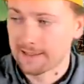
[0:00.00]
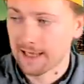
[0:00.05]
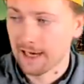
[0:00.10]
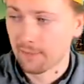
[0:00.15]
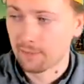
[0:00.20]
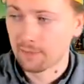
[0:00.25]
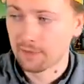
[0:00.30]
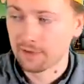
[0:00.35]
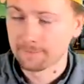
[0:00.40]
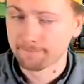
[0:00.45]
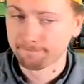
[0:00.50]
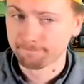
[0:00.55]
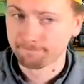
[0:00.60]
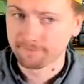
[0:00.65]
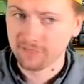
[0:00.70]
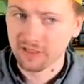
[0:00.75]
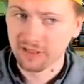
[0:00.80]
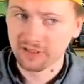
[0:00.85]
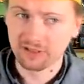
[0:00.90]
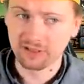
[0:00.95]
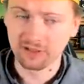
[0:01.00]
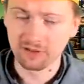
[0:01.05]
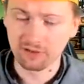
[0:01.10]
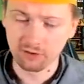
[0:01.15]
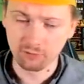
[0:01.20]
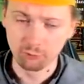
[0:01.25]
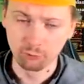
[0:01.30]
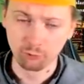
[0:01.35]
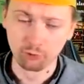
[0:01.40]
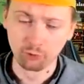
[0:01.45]
step is
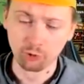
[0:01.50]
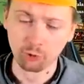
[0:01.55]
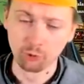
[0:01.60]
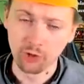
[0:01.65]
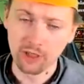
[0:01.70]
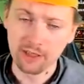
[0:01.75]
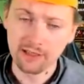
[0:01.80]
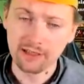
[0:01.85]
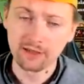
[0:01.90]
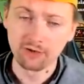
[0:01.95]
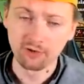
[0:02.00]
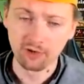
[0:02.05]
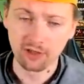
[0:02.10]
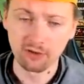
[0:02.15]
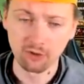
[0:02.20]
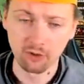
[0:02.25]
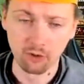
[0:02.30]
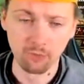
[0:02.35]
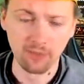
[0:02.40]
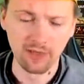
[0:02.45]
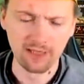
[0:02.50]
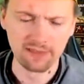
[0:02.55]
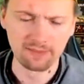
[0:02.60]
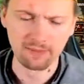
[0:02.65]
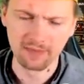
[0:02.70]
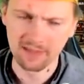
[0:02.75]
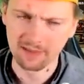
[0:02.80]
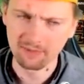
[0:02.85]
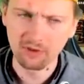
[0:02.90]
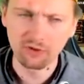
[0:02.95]
to create a trade companies,
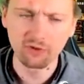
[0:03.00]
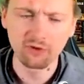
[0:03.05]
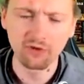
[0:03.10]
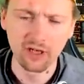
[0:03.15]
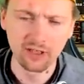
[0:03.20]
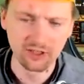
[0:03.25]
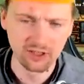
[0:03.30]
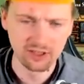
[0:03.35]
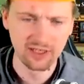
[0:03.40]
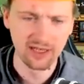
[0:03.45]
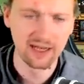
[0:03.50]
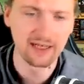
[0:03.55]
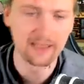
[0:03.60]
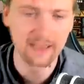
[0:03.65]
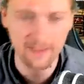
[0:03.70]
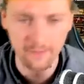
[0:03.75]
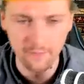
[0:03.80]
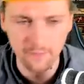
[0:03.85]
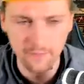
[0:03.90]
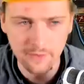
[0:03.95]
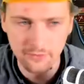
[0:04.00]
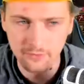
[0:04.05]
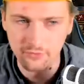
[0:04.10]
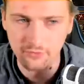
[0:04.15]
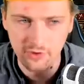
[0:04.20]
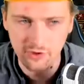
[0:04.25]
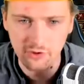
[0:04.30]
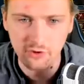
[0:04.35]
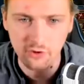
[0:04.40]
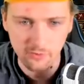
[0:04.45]
but I'm not gonna just add everything to
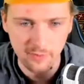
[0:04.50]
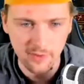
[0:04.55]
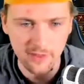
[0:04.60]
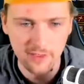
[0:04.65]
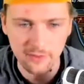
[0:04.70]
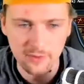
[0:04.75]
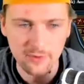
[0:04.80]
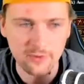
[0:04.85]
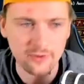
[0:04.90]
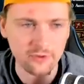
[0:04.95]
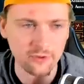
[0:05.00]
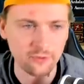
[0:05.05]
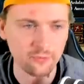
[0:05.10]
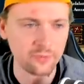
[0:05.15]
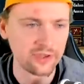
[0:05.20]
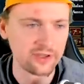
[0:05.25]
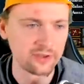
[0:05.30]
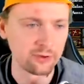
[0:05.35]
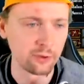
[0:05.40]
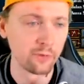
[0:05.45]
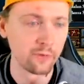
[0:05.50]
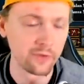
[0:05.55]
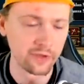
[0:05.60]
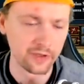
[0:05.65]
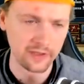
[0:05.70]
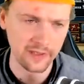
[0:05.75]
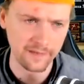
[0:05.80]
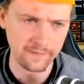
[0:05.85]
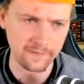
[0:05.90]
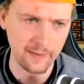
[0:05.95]
trade company because we'll be just over
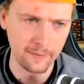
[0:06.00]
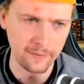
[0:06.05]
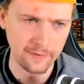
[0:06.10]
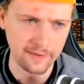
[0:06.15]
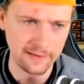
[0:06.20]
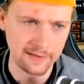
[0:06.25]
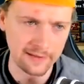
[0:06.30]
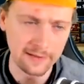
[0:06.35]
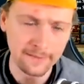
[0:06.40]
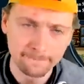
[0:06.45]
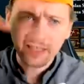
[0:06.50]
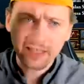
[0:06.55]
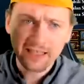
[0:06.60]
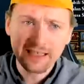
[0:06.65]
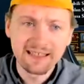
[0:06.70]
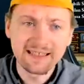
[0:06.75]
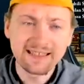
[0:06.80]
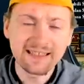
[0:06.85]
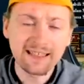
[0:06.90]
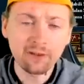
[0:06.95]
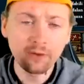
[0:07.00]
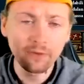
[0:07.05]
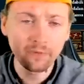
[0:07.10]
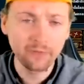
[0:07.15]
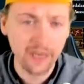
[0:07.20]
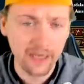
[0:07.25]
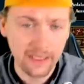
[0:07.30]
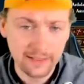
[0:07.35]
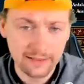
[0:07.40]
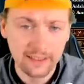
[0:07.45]
the Gulf capacity. Instead
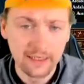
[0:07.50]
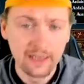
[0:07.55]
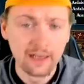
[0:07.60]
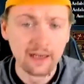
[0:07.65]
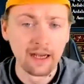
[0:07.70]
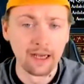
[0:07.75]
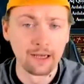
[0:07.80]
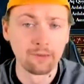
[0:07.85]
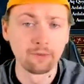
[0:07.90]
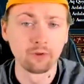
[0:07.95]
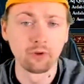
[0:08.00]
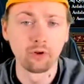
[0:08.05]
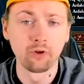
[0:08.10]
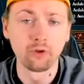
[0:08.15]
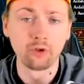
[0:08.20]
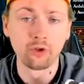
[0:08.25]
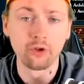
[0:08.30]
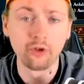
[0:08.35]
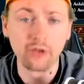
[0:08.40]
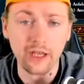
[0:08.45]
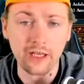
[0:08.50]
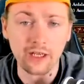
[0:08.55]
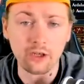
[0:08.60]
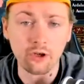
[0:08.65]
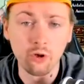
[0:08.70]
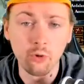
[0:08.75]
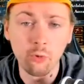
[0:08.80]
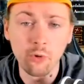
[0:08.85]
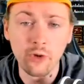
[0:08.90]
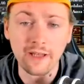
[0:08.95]
of that, I'm all gonna
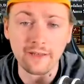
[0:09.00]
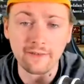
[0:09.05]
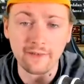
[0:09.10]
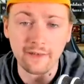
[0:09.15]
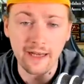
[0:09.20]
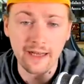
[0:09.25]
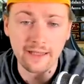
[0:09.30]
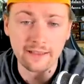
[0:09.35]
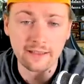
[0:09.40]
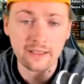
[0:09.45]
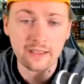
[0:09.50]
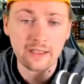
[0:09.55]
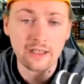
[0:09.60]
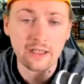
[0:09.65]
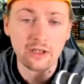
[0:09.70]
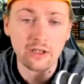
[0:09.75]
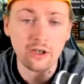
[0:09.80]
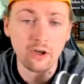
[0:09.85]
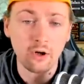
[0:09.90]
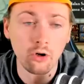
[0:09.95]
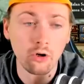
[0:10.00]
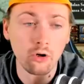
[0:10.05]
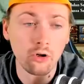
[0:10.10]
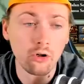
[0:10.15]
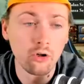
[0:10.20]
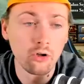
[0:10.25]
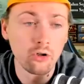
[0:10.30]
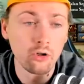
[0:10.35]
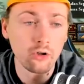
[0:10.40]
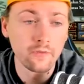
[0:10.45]
go and add
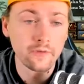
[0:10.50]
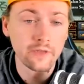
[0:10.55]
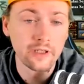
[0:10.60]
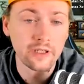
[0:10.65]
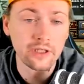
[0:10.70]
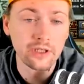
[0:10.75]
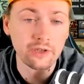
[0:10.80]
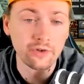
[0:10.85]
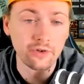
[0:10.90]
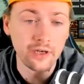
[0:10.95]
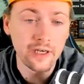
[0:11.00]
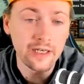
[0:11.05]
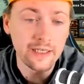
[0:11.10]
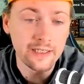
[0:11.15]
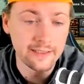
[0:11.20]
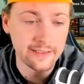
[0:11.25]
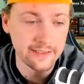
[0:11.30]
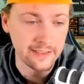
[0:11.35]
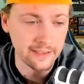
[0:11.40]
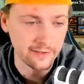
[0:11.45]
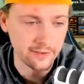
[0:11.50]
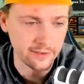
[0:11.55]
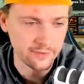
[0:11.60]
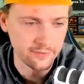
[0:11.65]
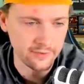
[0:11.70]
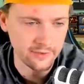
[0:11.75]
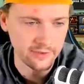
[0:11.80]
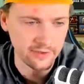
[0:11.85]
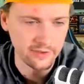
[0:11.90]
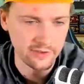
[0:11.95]
all of the trade centers
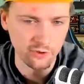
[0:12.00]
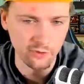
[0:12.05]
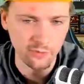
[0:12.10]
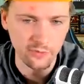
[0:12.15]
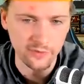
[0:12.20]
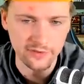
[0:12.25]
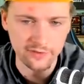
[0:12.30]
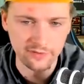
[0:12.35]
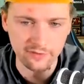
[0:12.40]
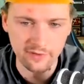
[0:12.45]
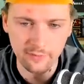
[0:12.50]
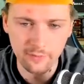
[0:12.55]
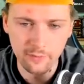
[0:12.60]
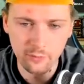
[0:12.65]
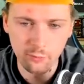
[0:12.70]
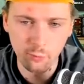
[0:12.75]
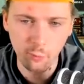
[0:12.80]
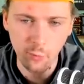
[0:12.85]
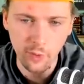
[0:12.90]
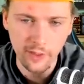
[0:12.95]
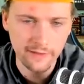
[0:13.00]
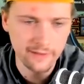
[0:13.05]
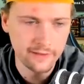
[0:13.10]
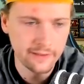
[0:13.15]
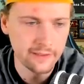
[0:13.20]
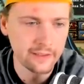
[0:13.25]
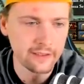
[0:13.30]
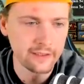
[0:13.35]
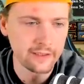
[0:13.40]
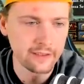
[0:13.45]
to trade companies. So number 1
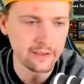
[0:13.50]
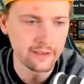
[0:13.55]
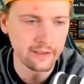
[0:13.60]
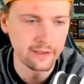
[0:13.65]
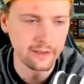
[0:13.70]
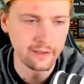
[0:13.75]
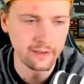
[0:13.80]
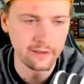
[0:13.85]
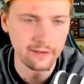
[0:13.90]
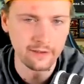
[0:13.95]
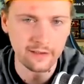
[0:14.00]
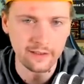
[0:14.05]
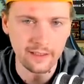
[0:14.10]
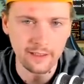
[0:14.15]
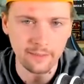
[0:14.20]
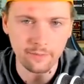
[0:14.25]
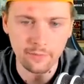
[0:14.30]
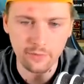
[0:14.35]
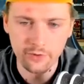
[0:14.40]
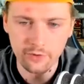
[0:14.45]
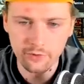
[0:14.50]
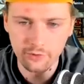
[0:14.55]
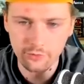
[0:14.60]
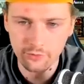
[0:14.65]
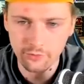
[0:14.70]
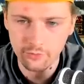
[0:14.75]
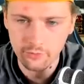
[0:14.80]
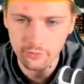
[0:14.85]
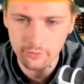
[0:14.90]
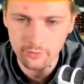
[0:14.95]
and number
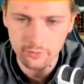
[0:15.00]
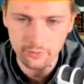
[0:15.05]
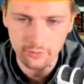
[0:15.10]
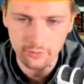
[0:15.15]
2,